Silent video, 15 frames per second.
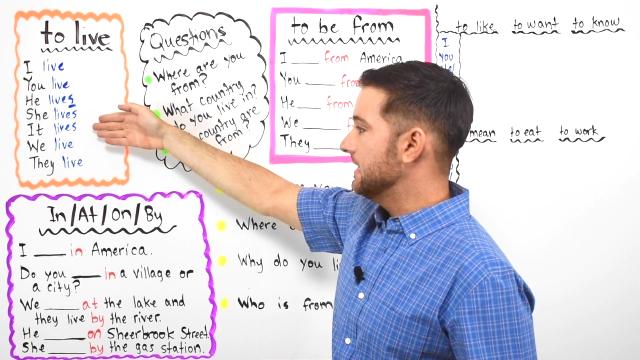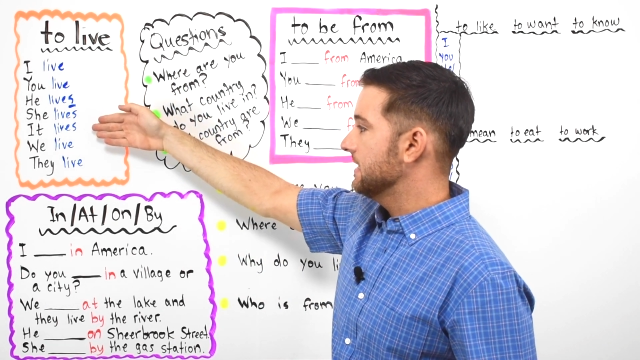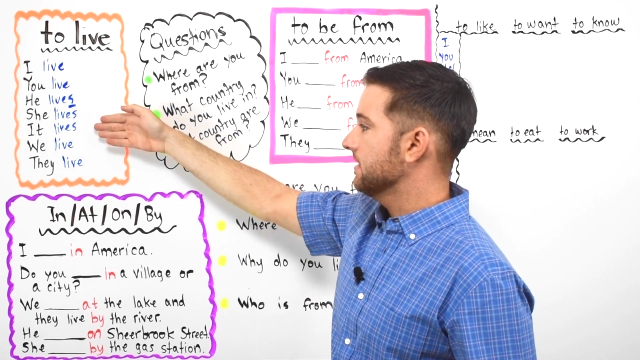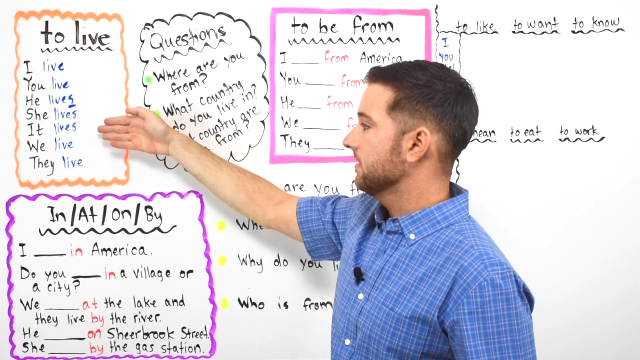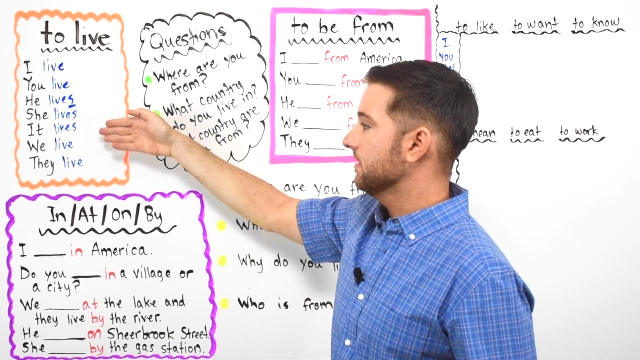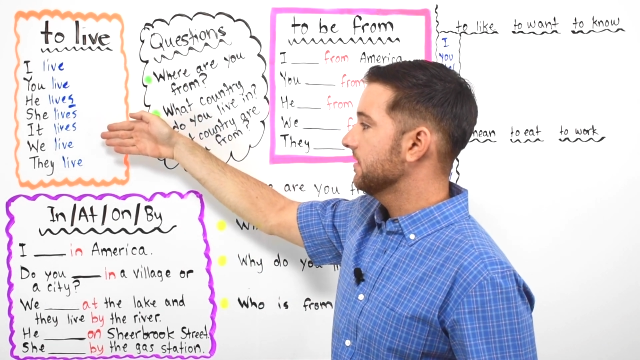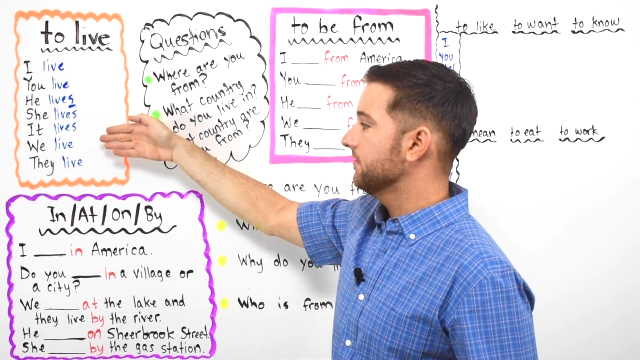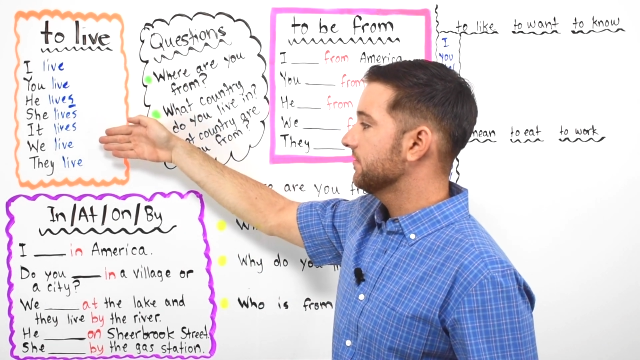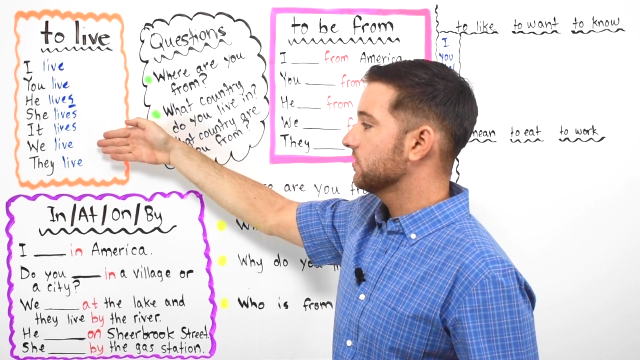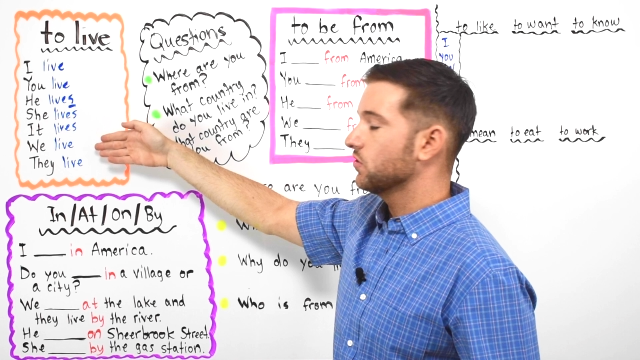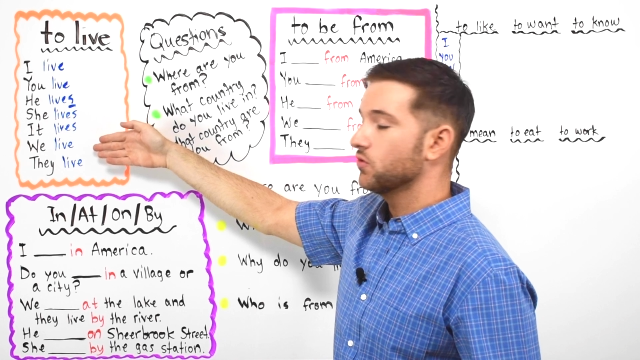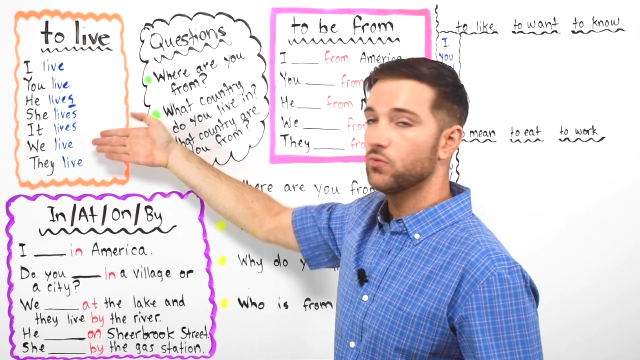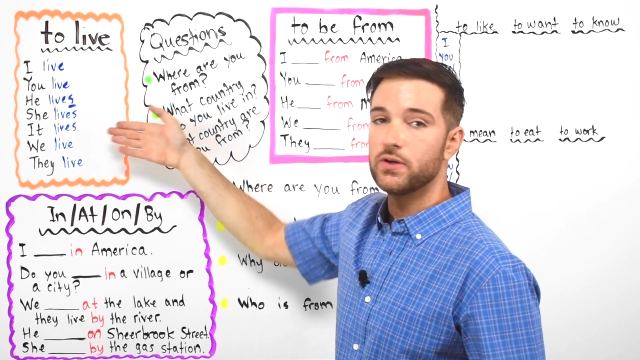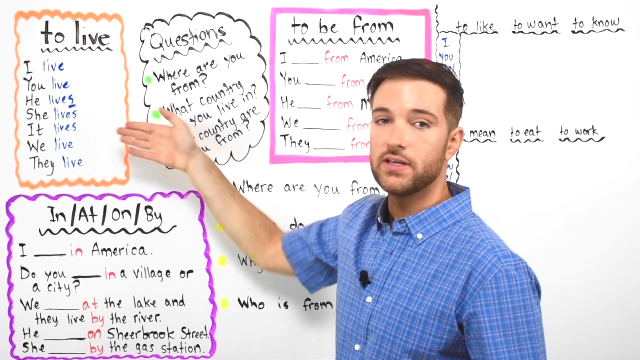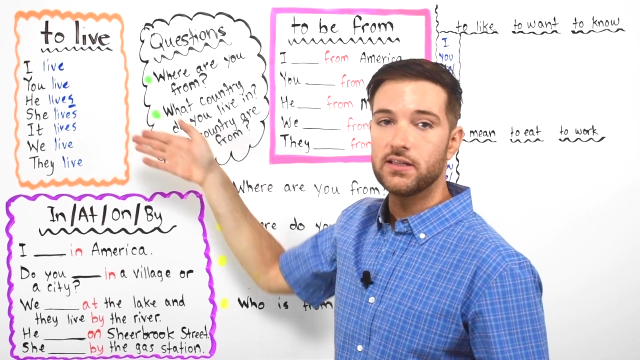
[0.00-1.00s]
it
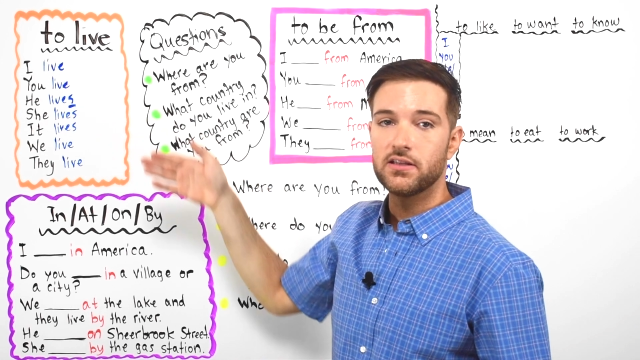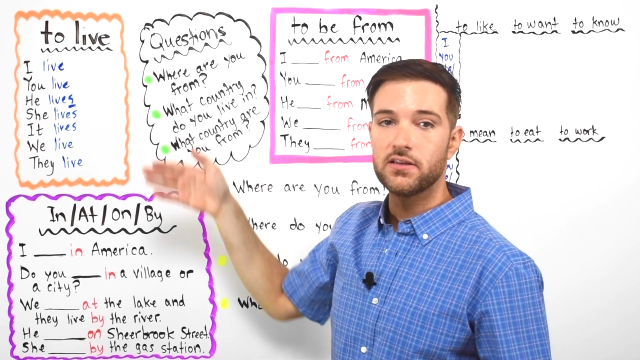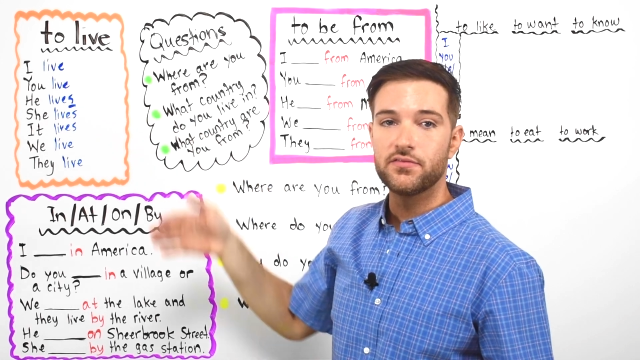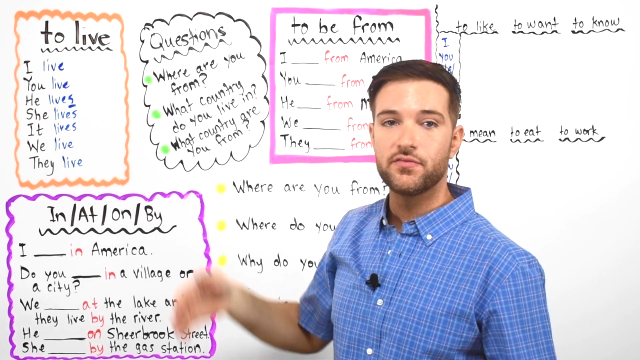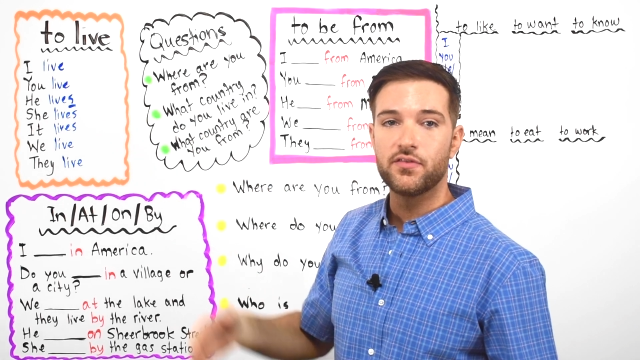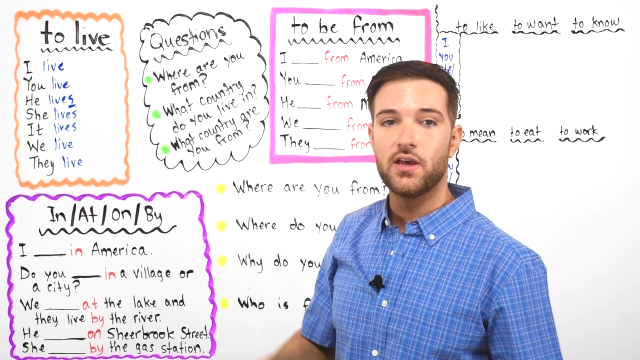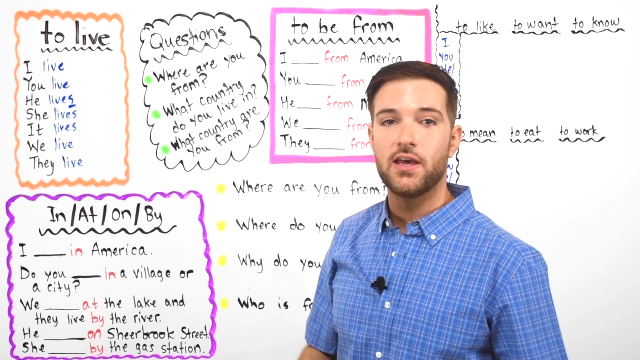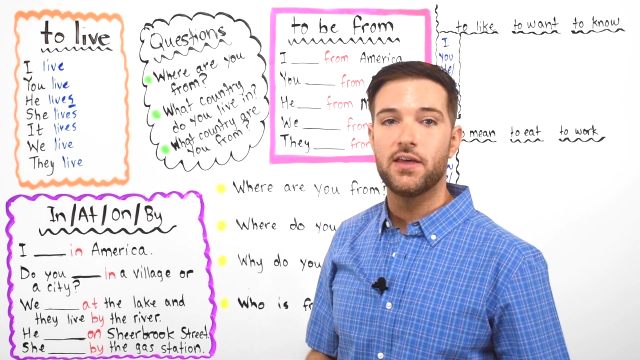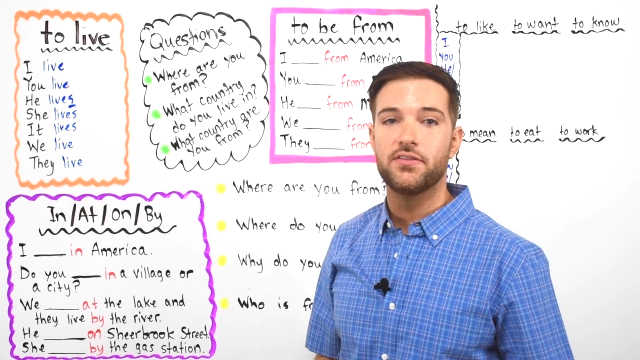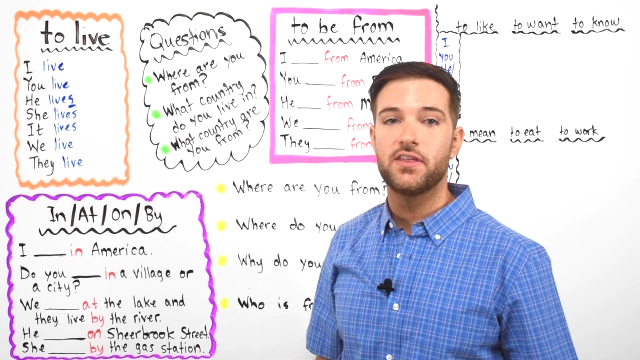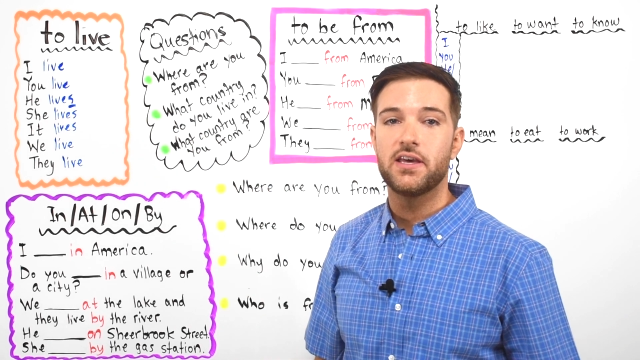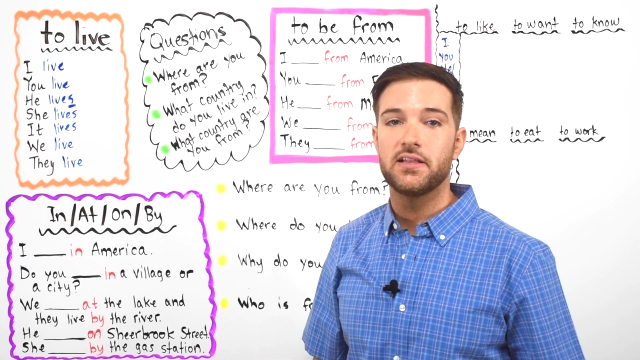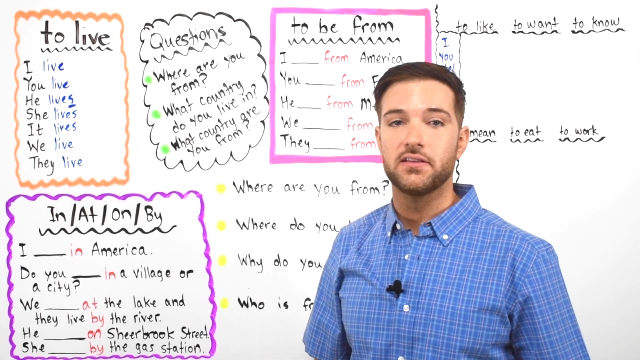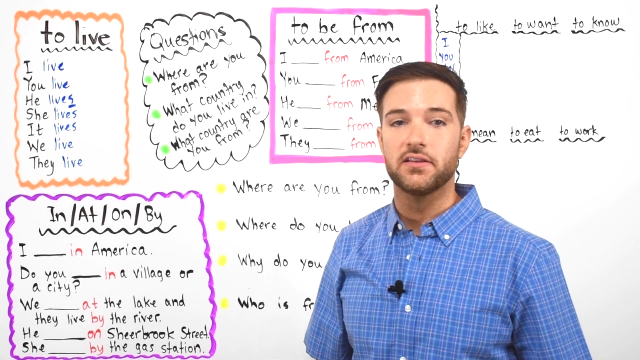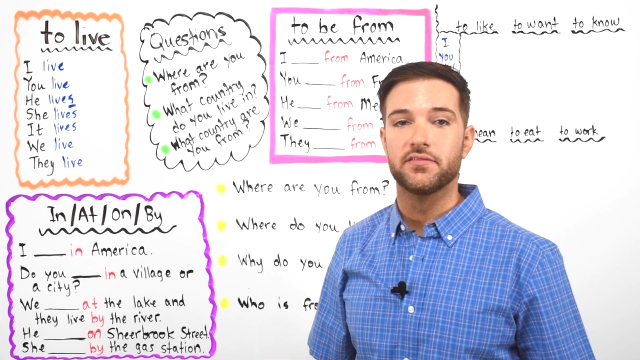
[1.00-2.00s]
lives, we live, and
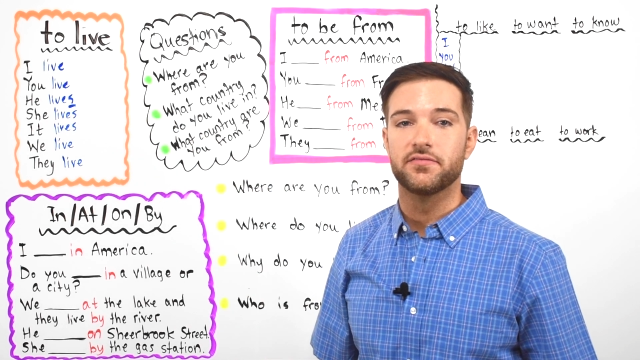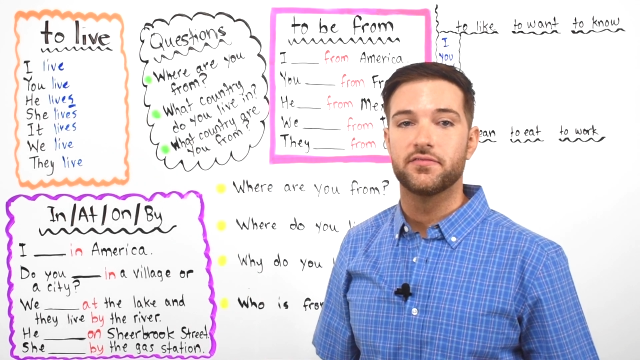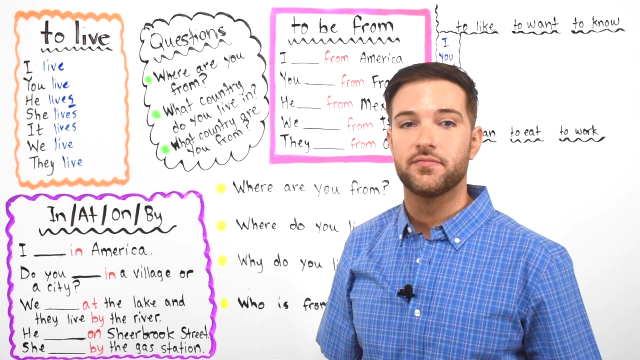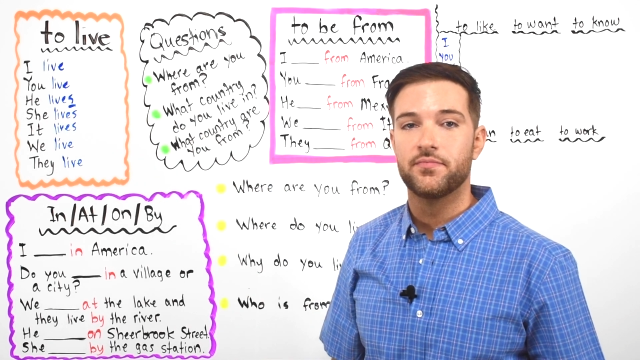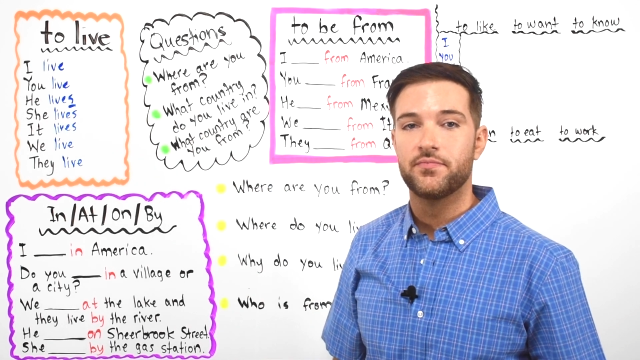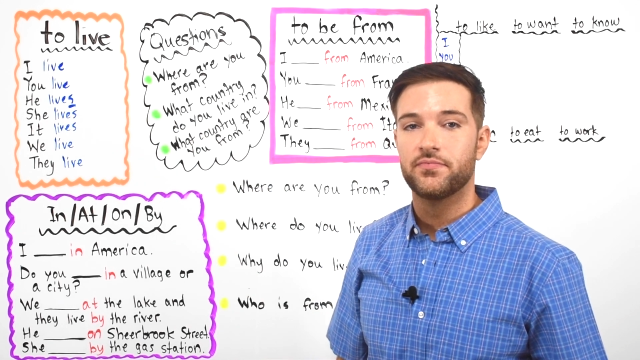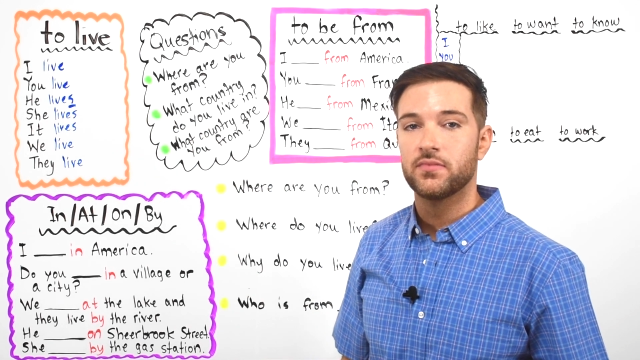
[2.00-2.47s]
they live.